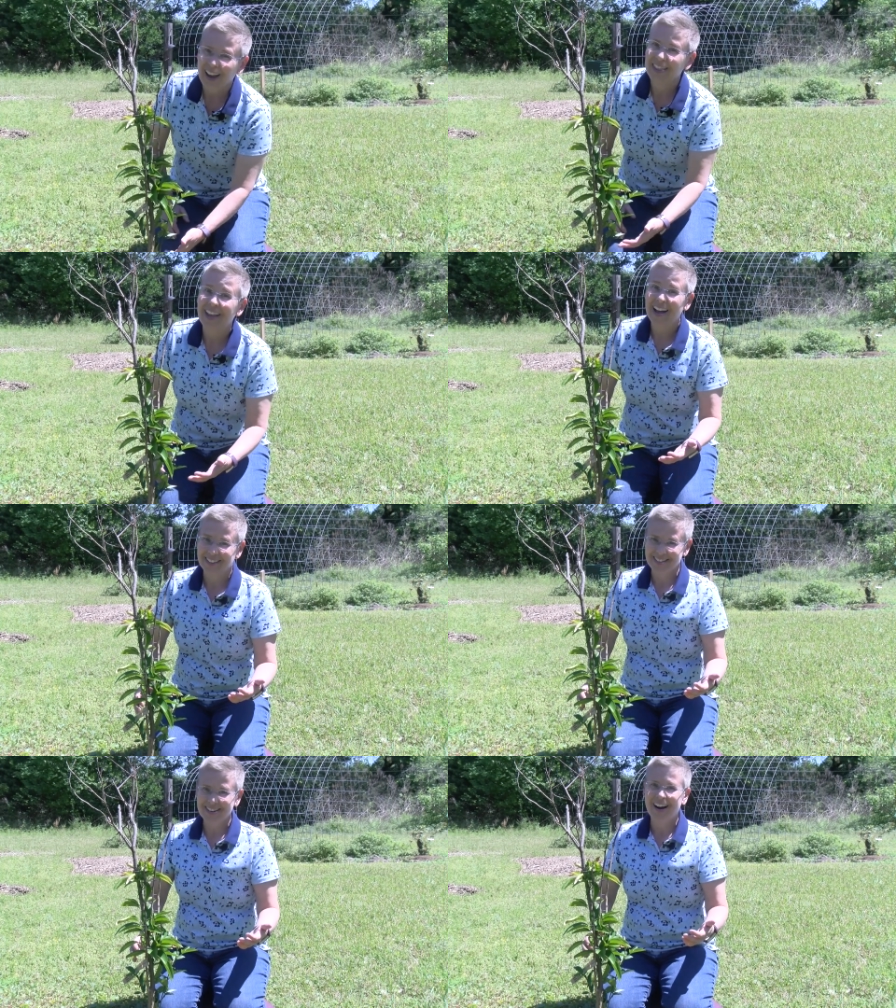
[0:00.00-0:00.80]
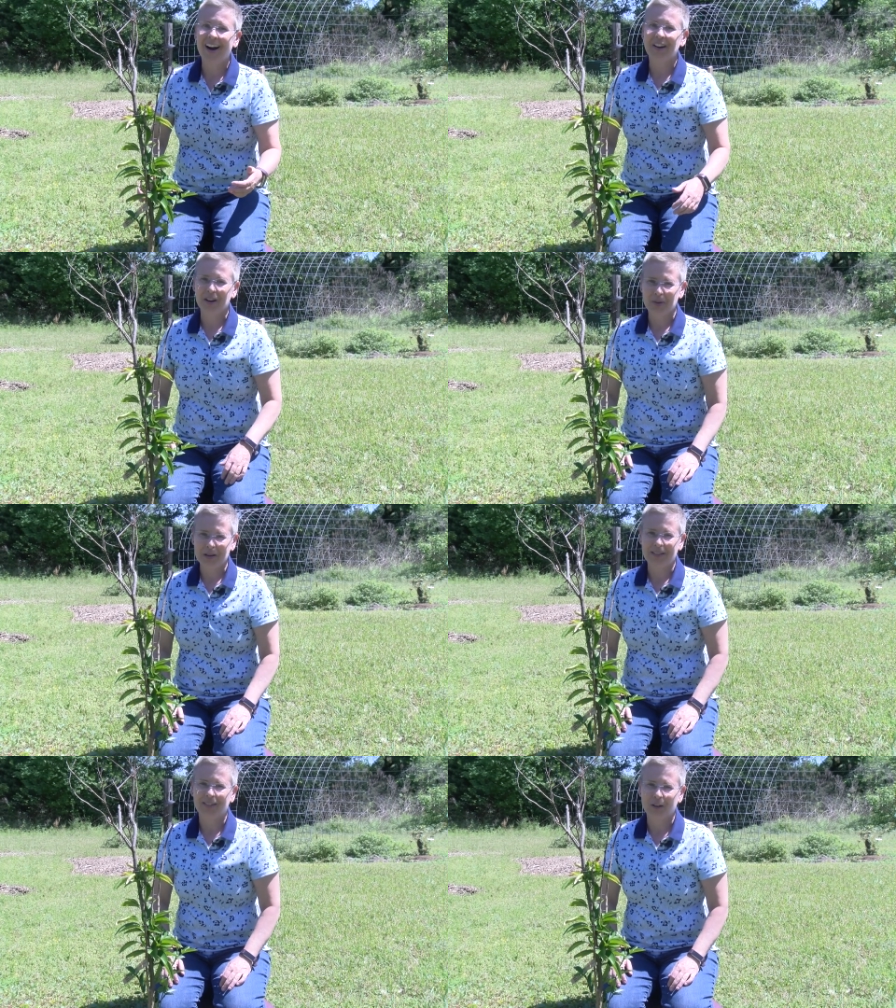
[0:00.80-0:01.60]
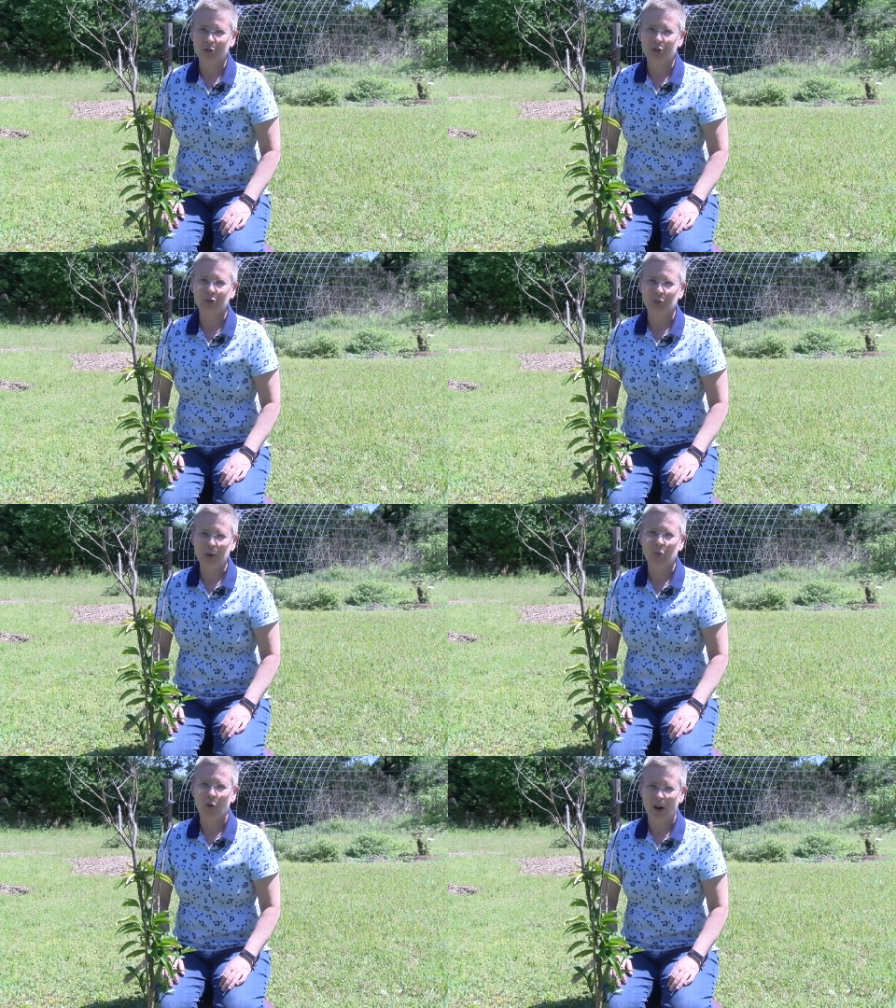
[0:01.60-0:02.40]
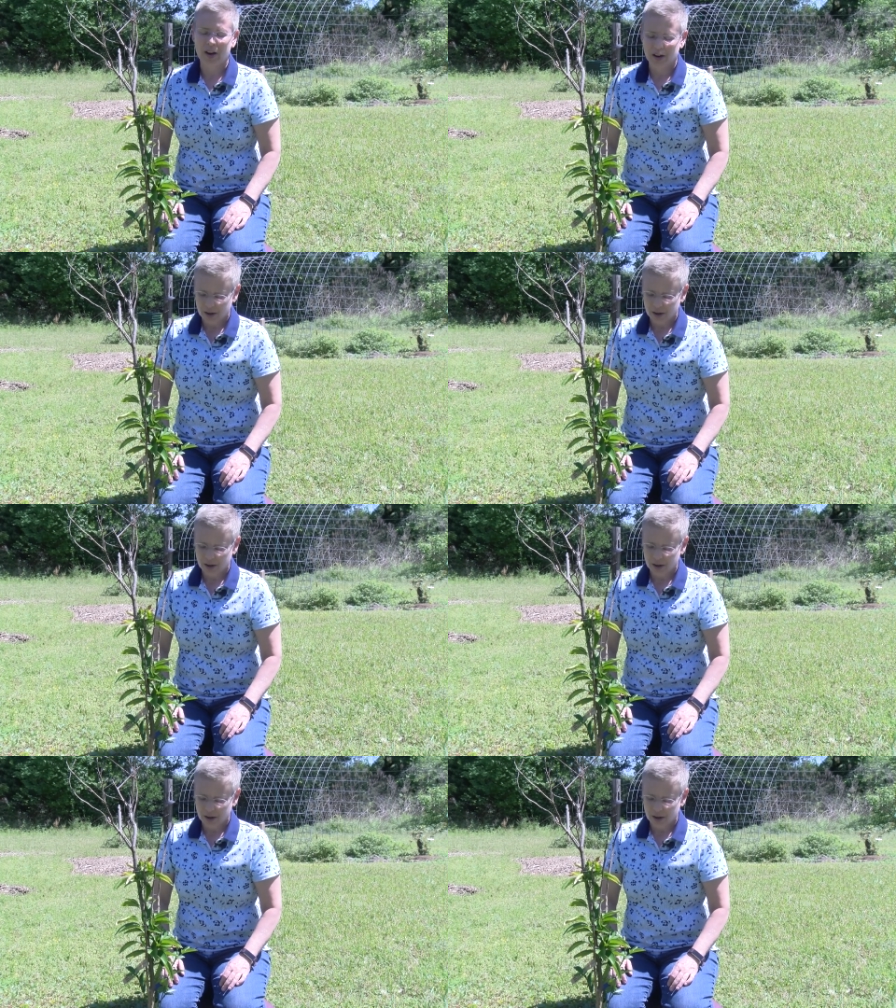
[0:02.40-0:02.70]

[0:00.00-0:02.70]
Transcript: And that's not going to be citrus we want.